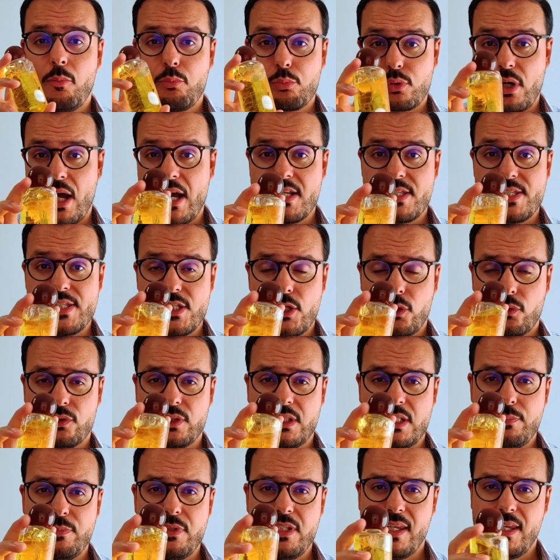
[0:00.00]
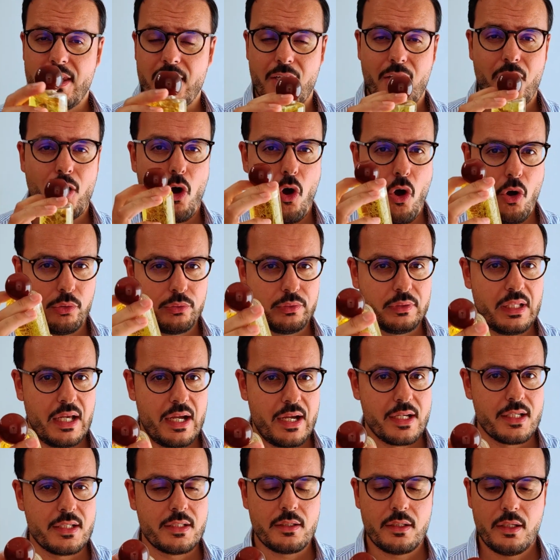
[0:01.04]
prices on Diptyque
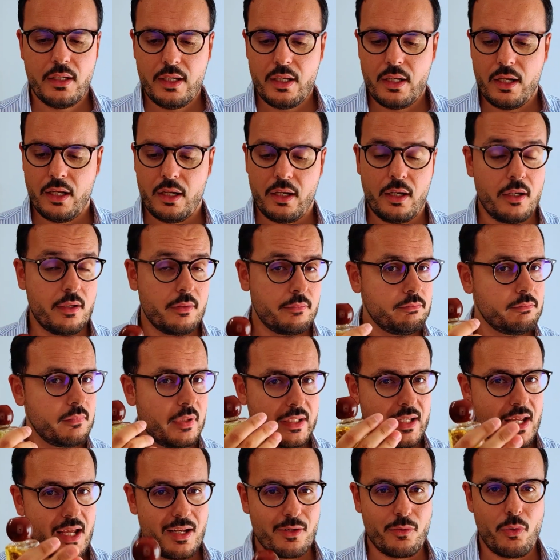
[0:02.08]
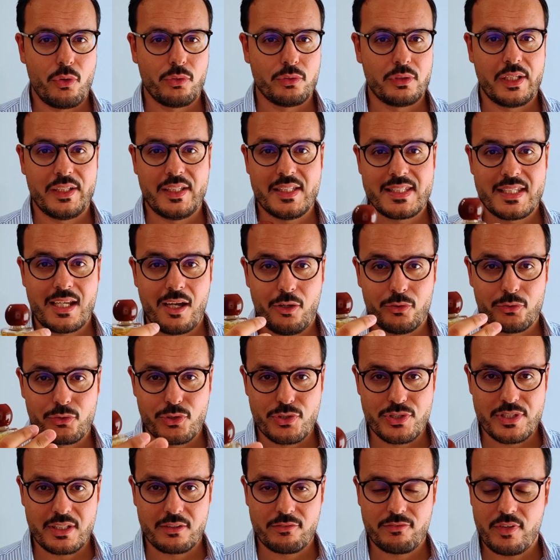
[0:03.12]
online. Again, online
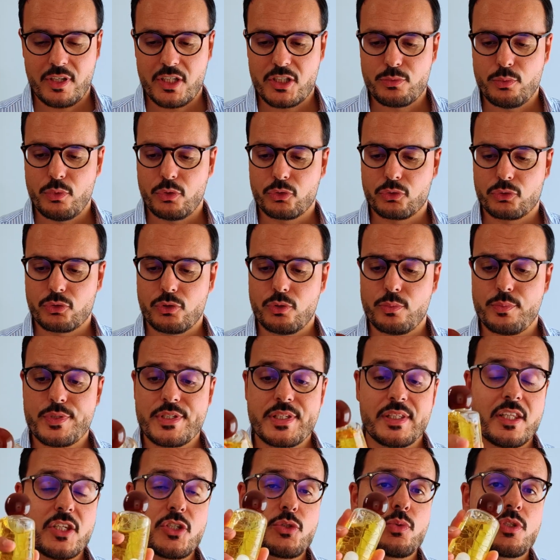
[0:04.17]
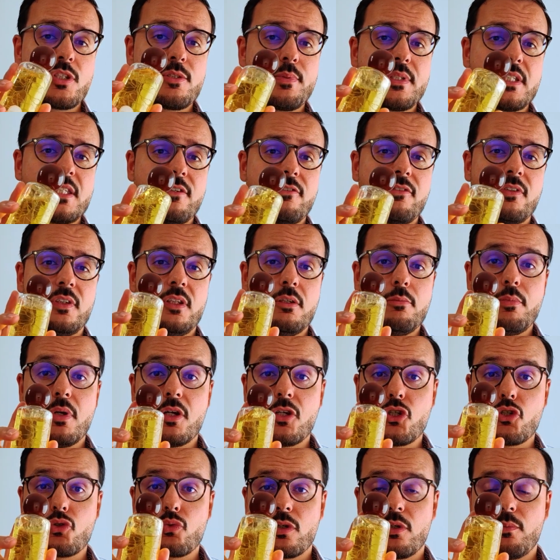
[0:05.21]
discounters and Facebook groups. This one specifically,
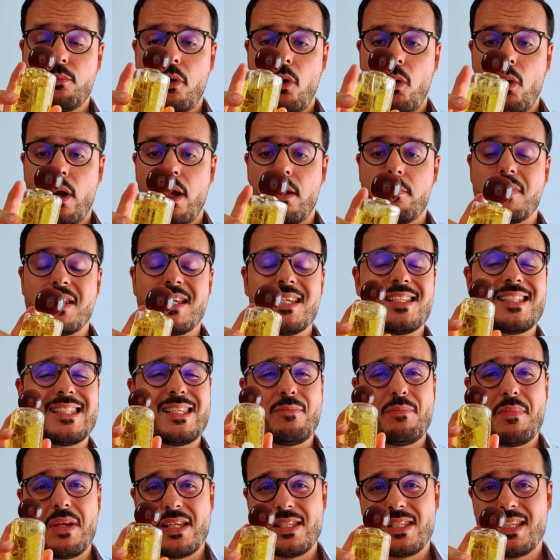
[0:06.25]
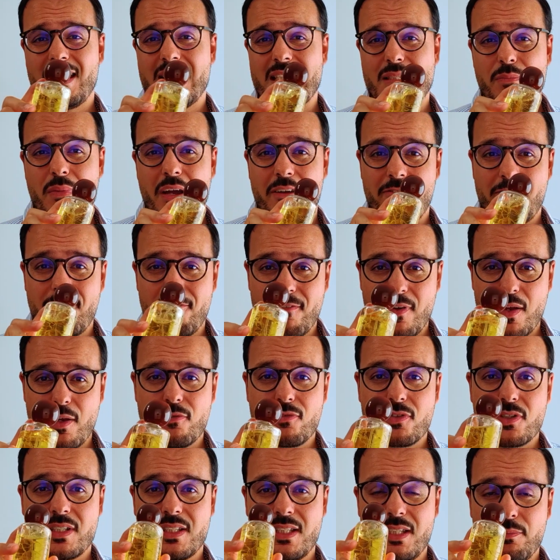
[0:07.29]
Benjoin Boheme, is amazing. It's my
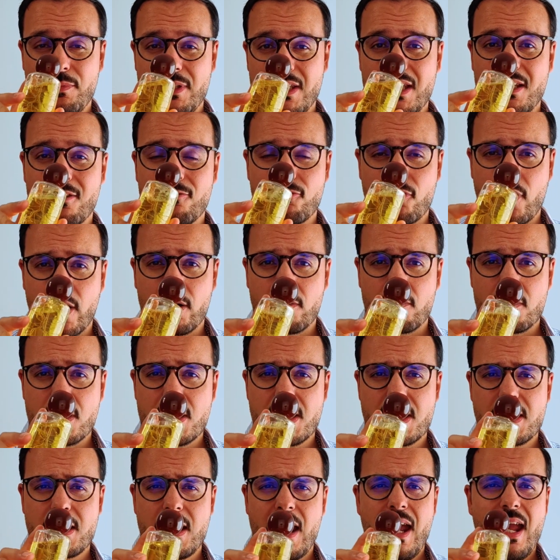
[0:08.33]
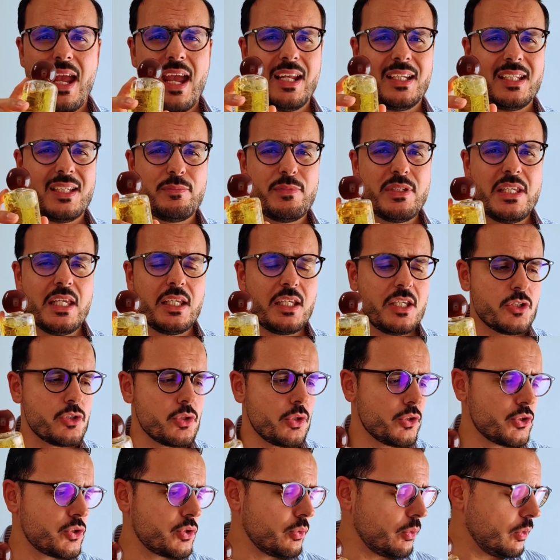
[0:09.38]
favorite Diptyque fragrance. And Diptyque is
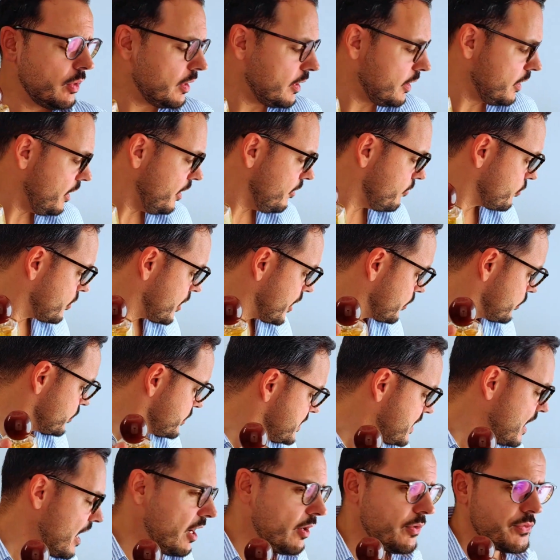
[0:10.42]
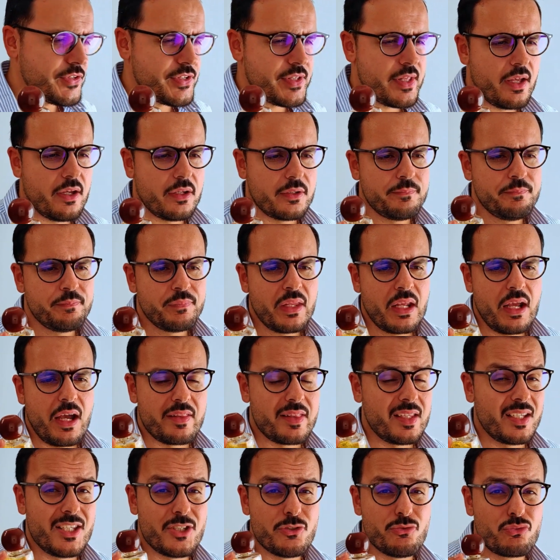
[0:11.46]
also a fragrance house that I
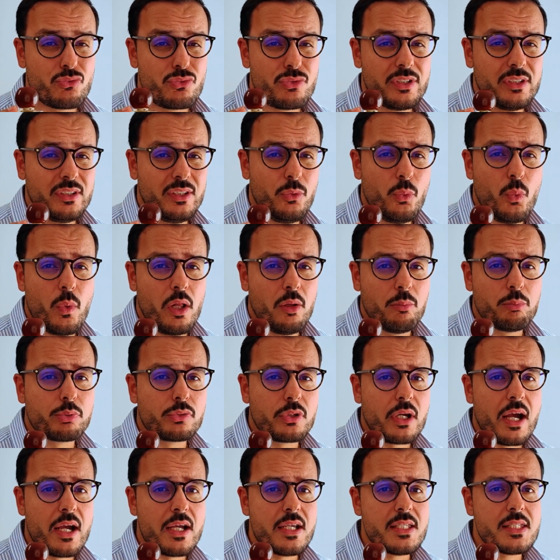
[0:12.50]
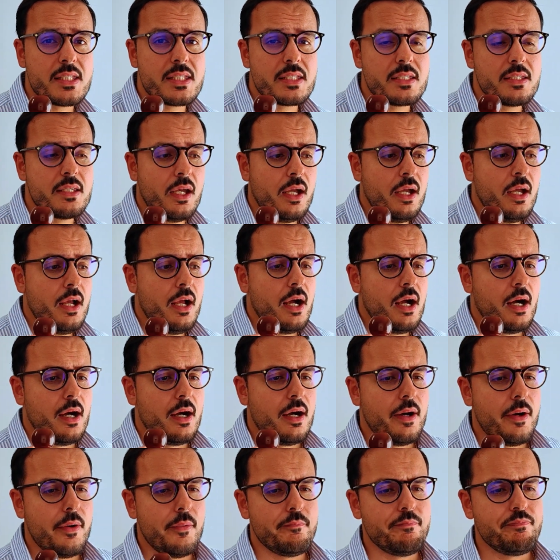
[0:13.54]
think is really well priced.
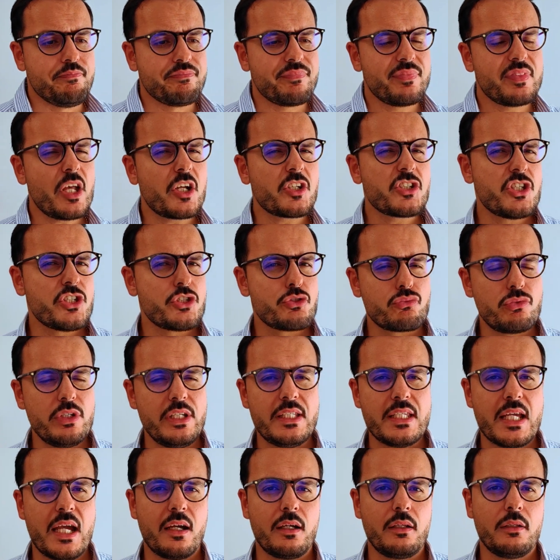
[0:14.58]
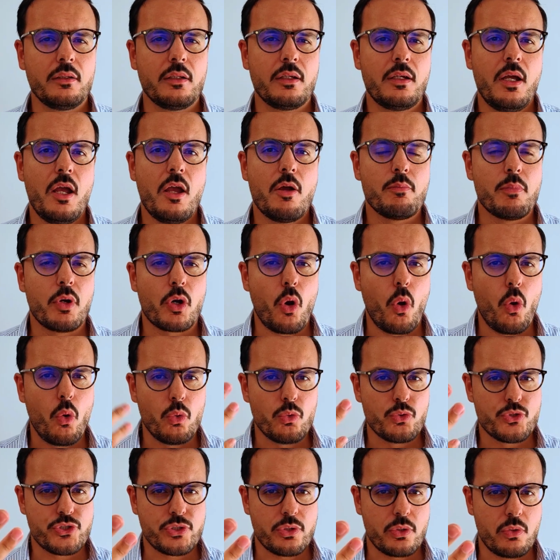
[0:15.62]
Not just retail, but
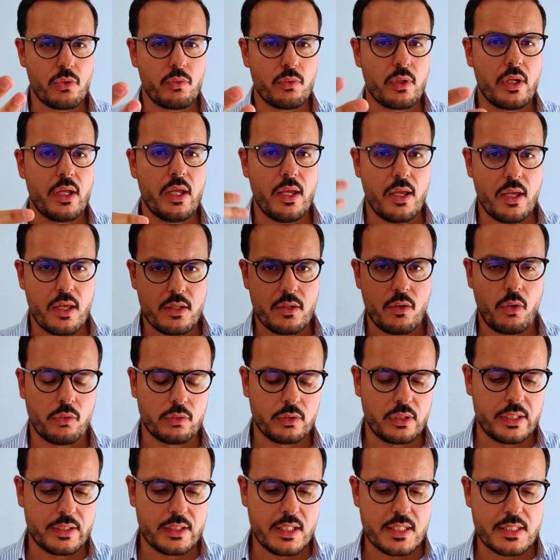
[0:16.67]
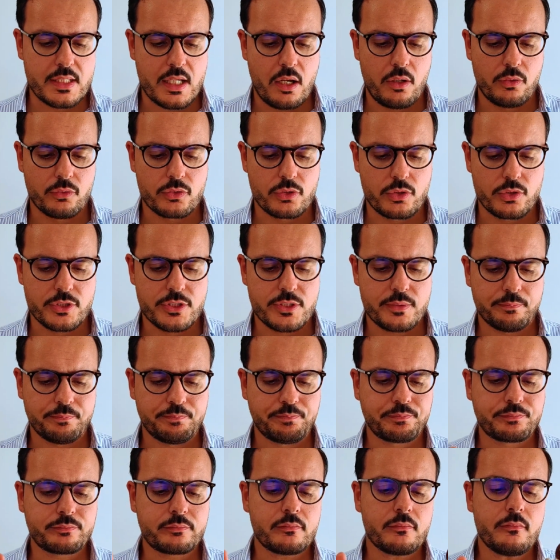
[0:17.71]
also in online discounters.
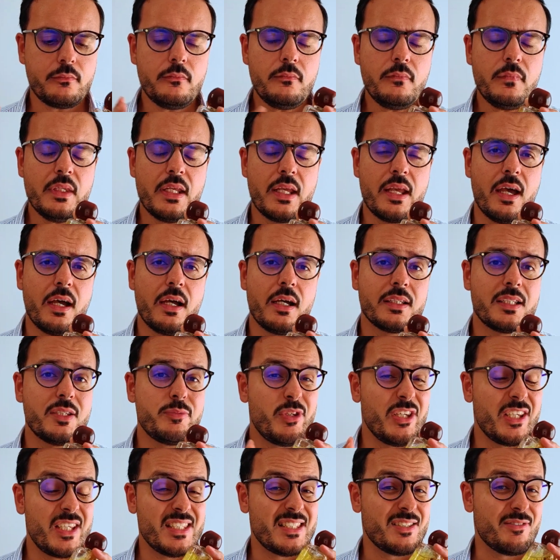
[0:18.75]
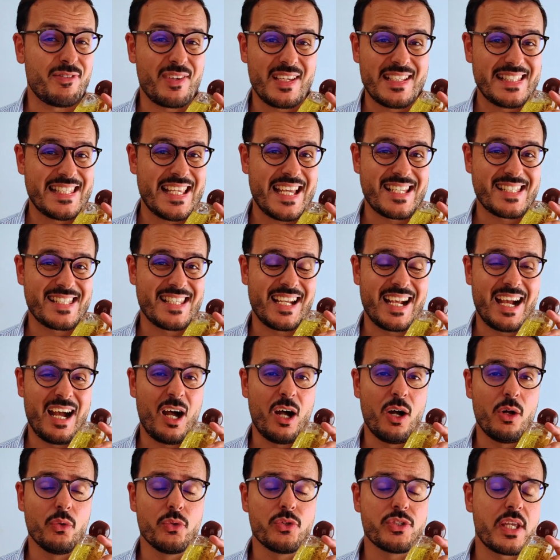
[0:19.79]
Diptyque is a fantastic
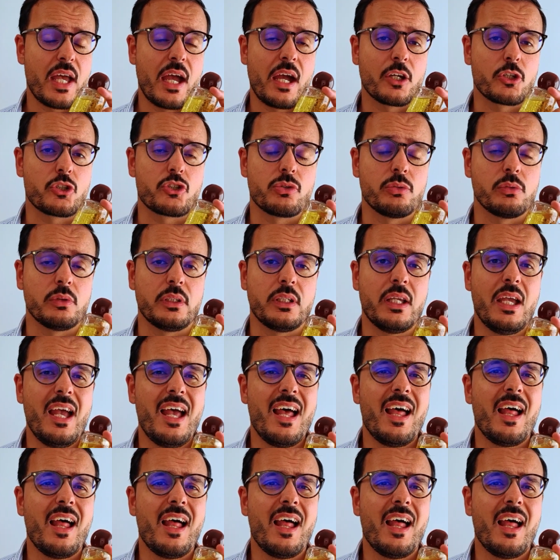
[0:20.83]
house, actually.